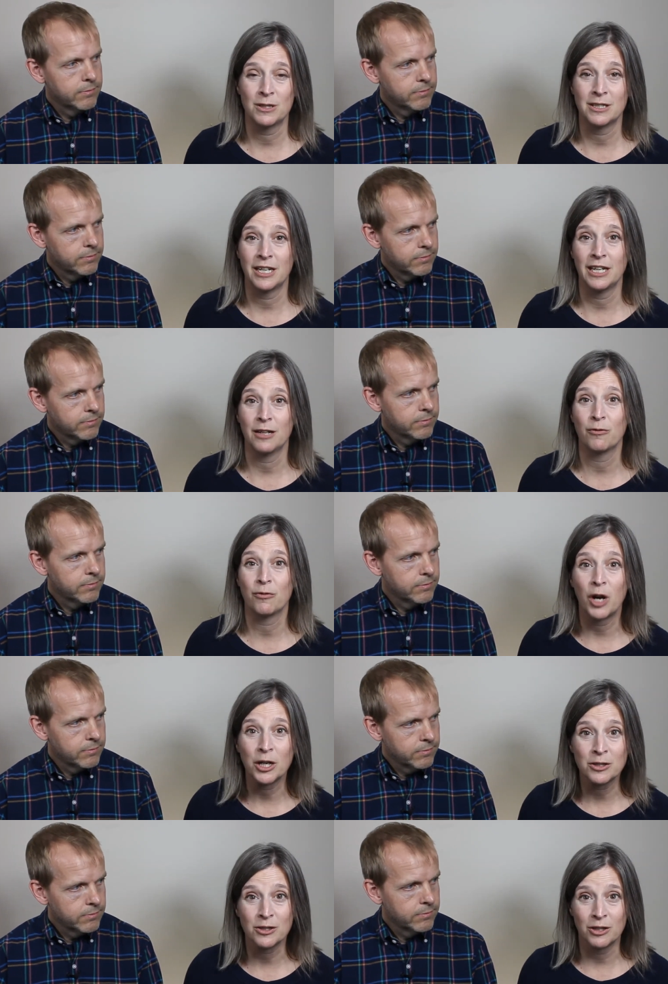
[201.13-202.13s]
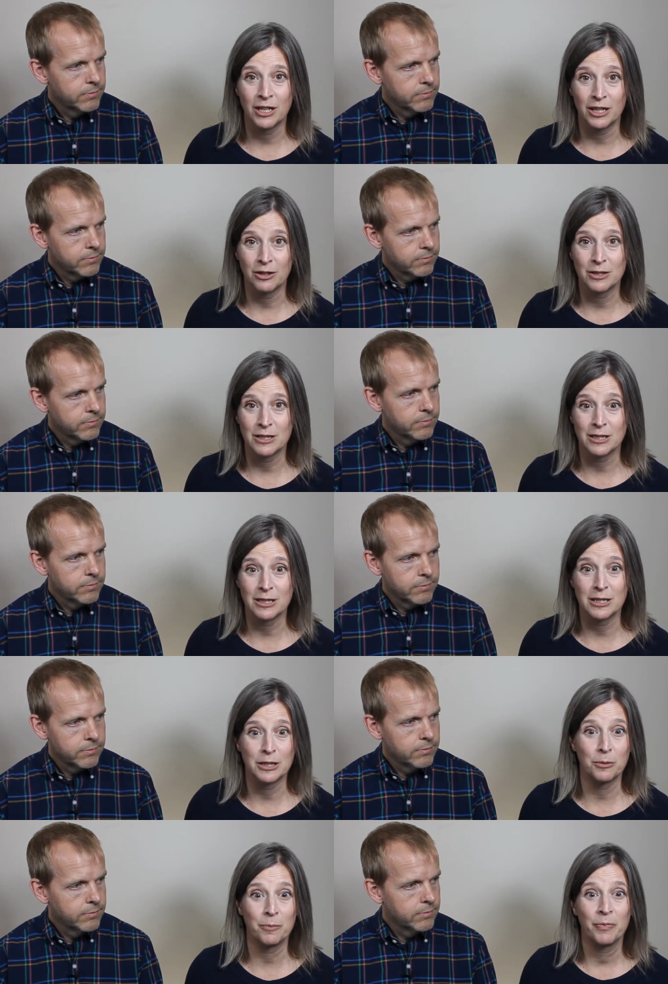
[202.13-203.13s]
Speaker 1: state foster care
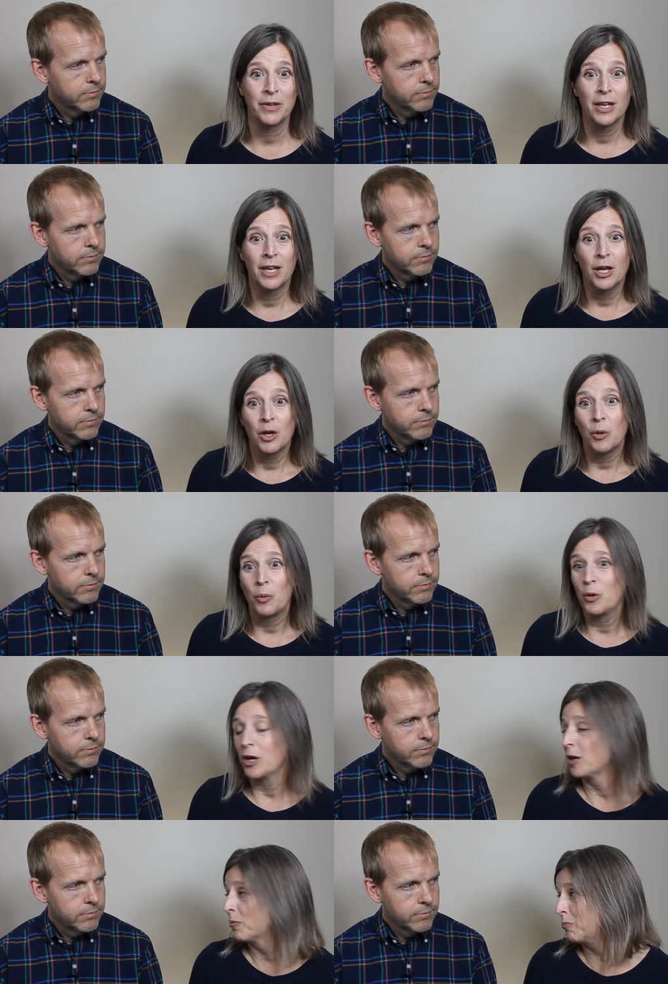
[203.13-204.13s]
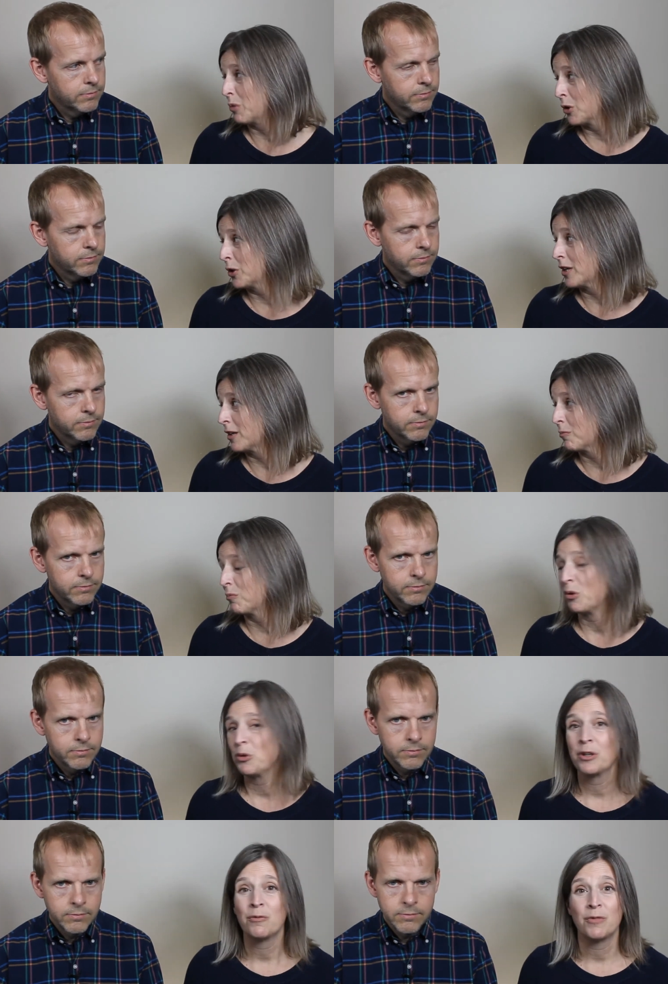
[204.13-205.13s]
system what a burden
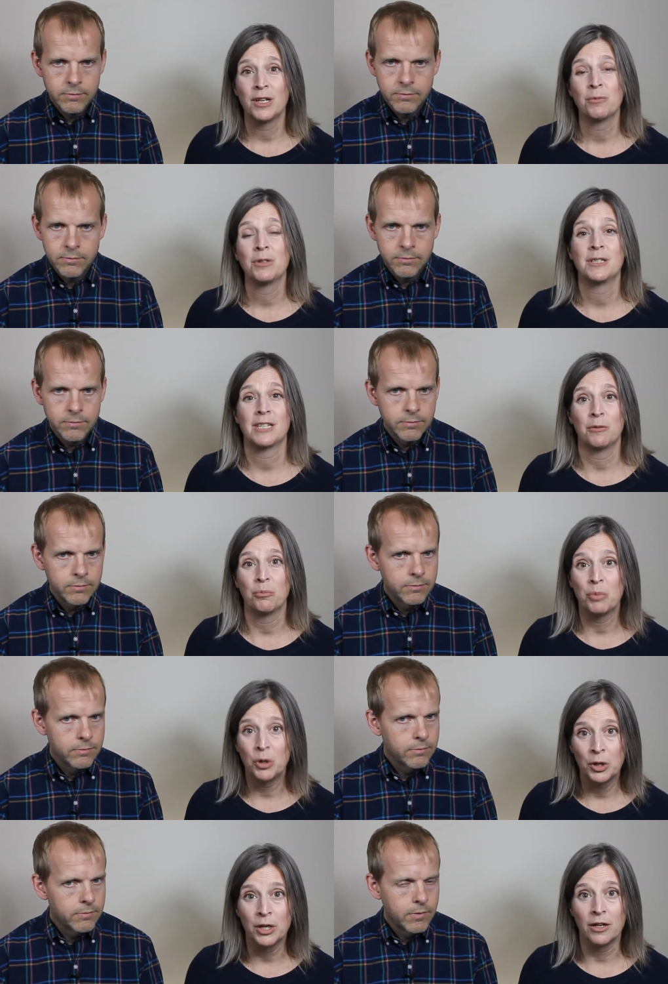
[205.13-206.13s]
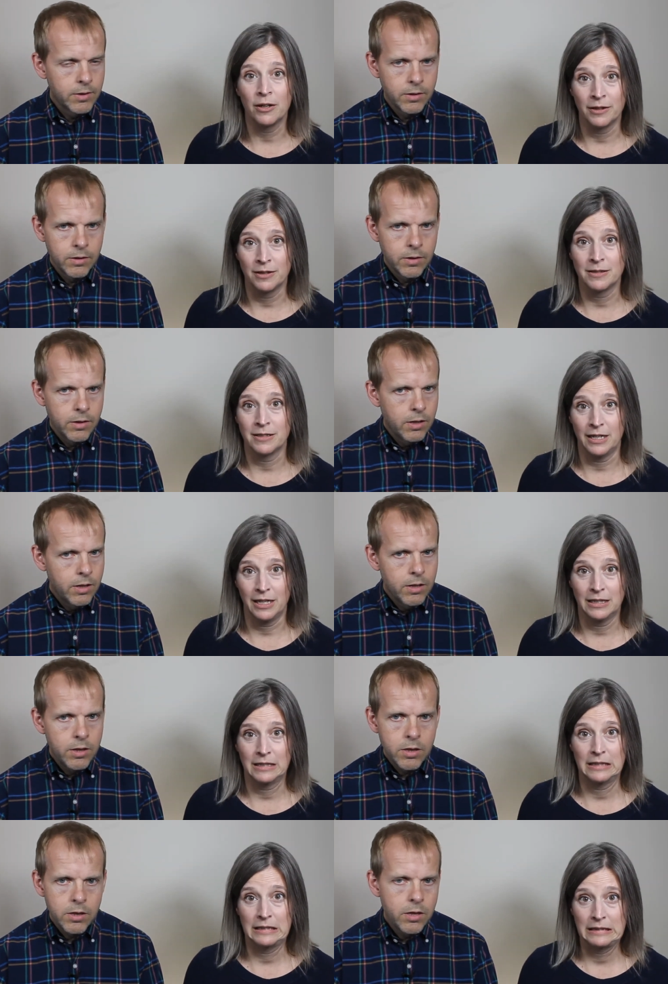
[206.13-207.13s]
broken hmm. families can put on the
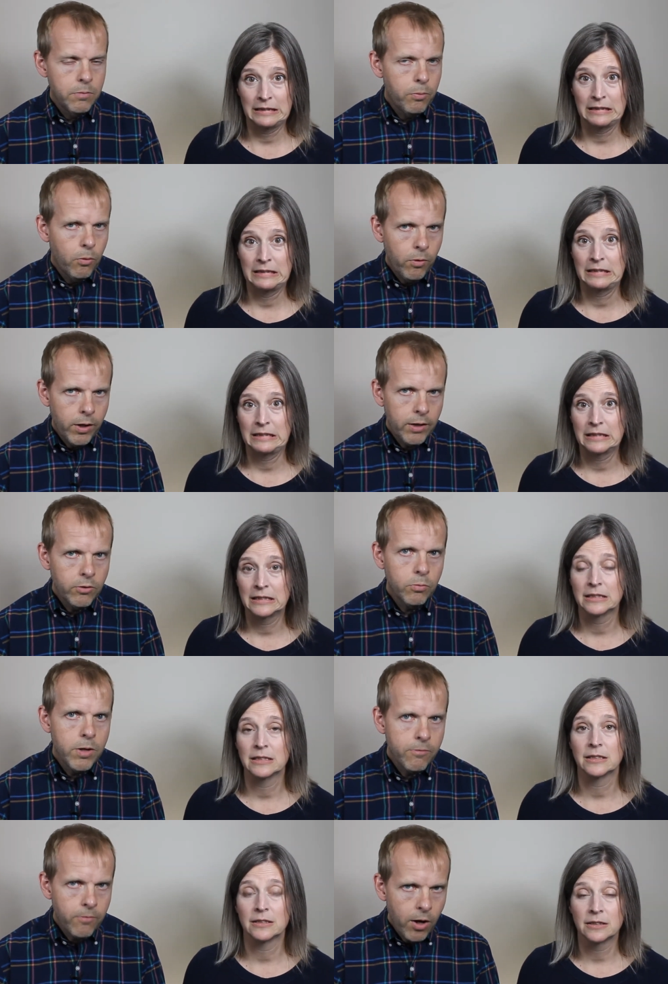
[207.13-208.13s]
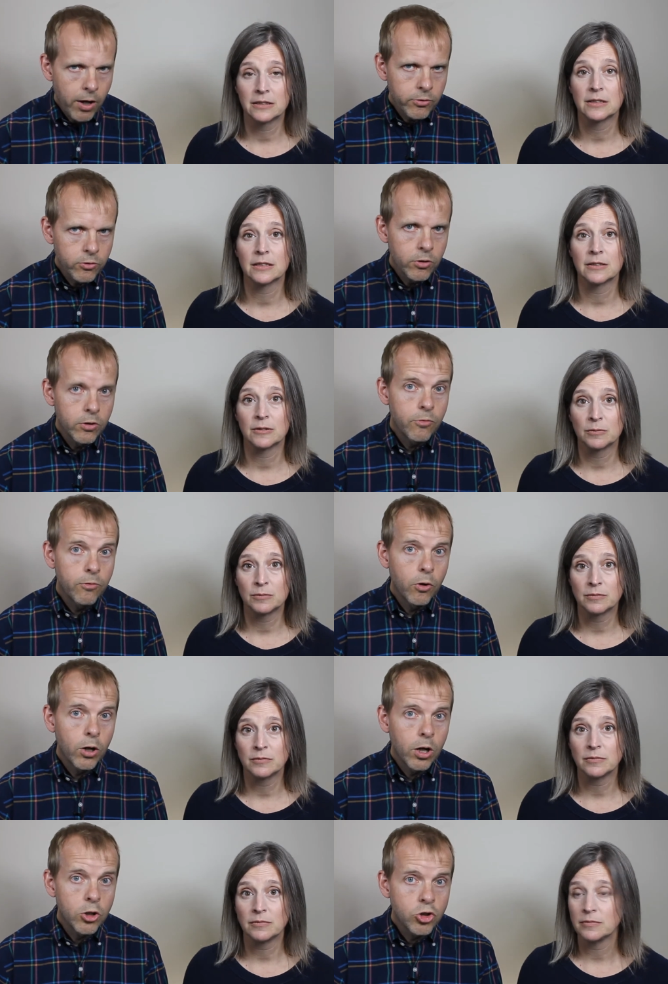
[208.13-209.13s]
state.
Speaker 2: The boys we fostered
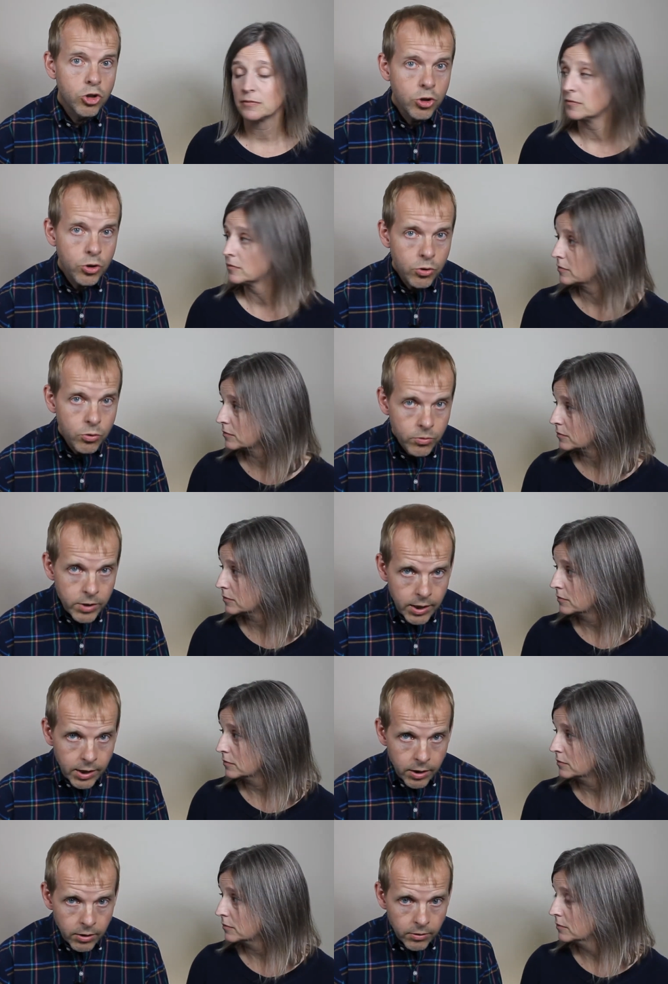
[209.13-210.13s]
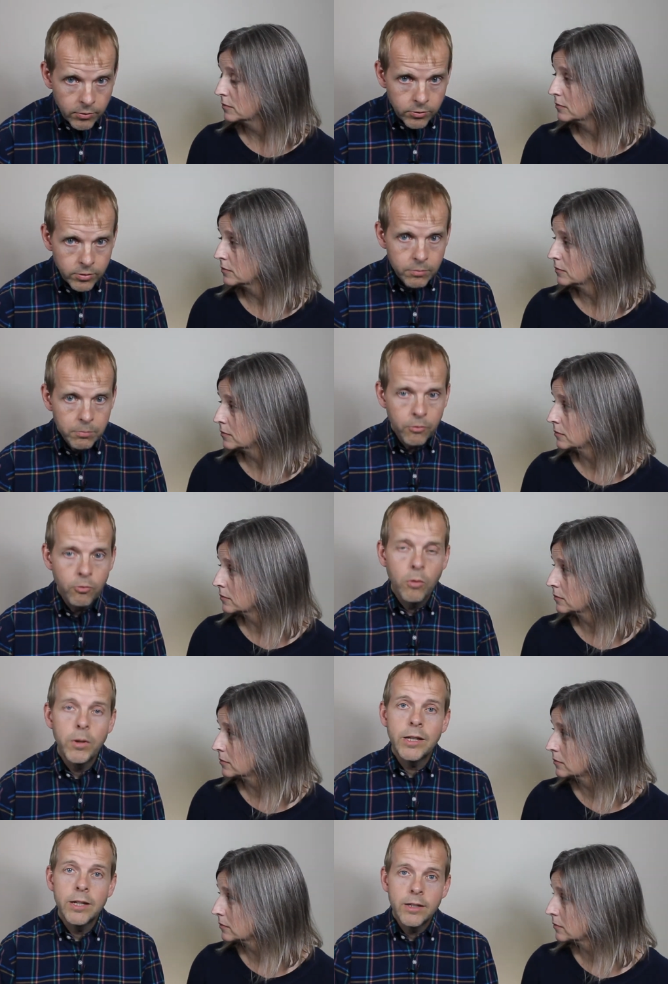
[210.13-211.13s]
for two years
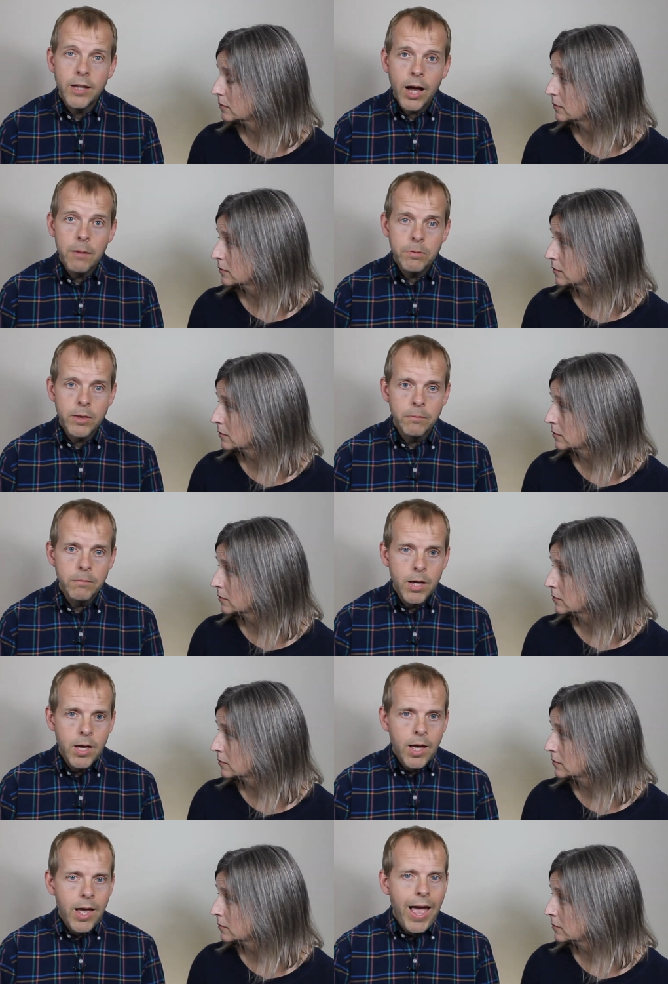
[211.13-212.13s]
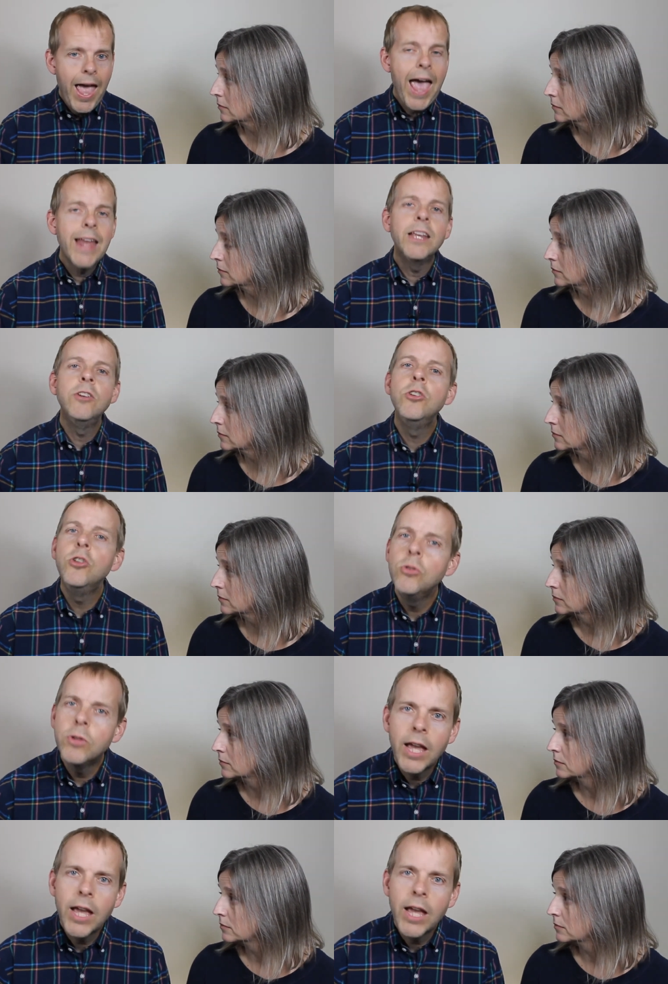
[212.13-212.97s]
before we could adopt them had a new